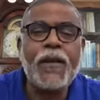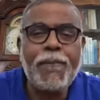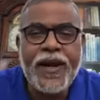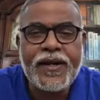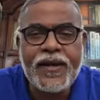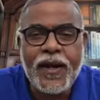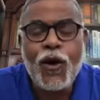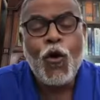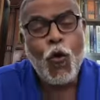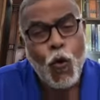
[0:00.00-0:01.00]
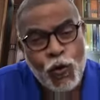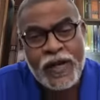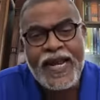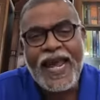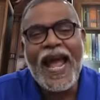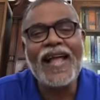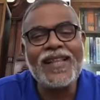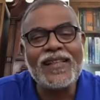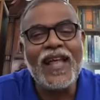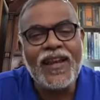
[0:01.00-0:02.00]
Ambedkar only as
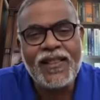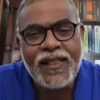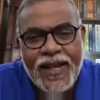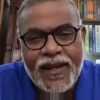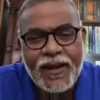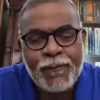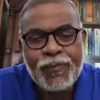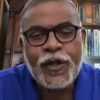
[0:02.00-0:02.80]
a Dalit leader.